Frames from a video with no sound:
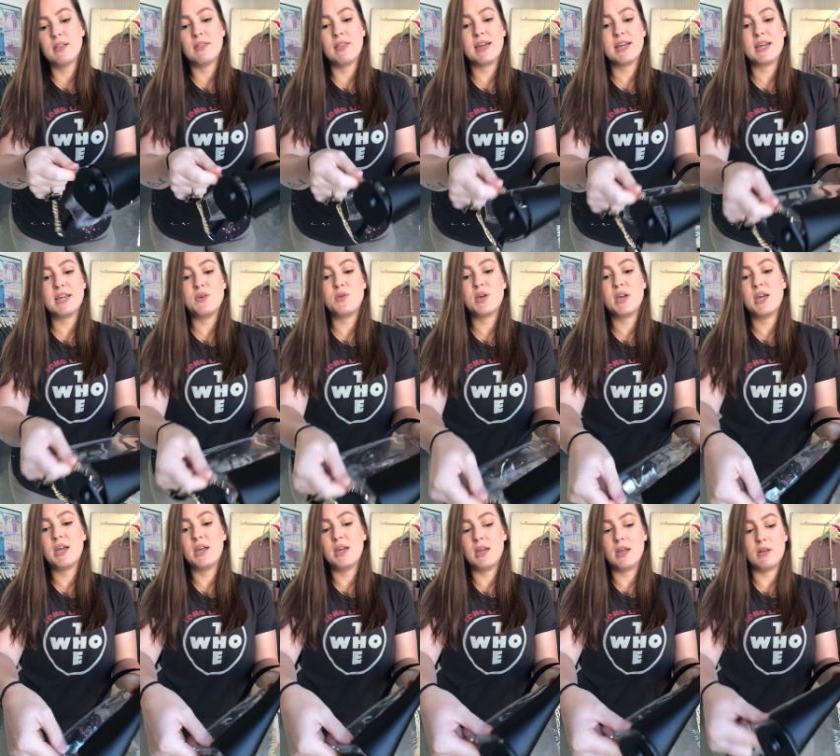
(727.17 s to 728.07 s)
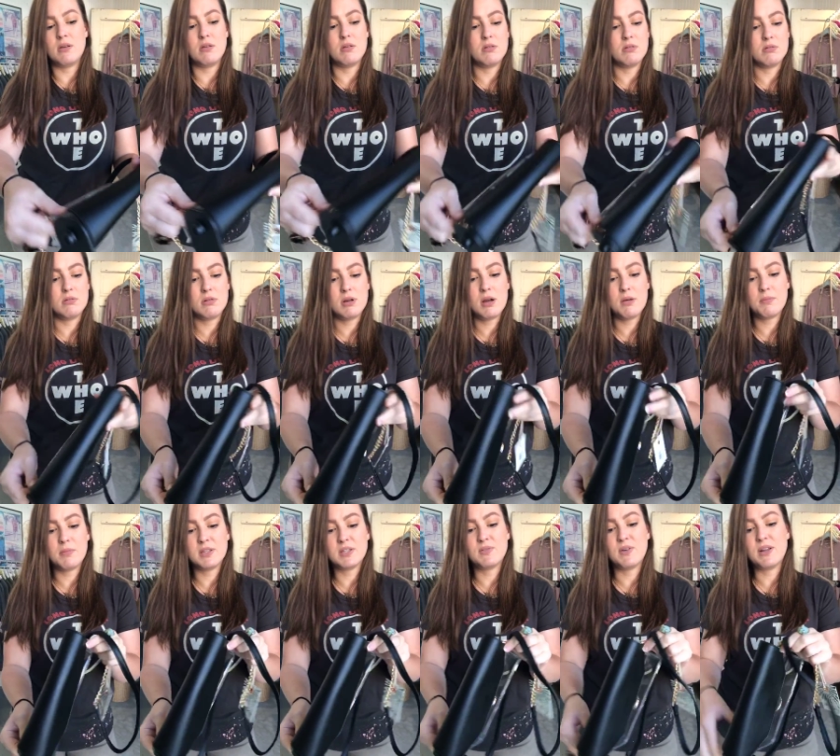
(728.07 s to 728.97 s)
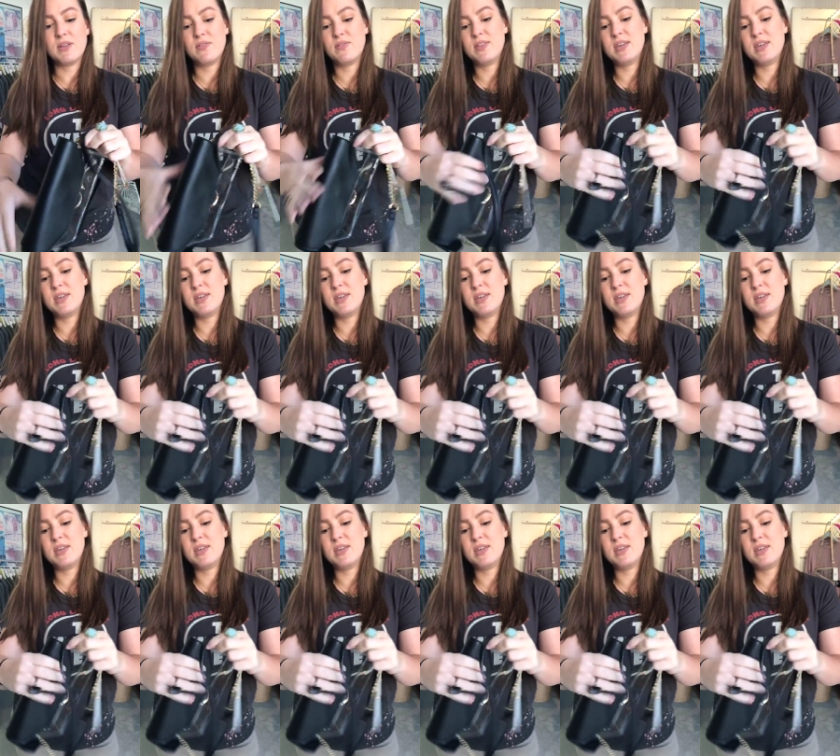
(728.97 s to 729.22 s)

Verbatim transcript: like you can, right, let's find it.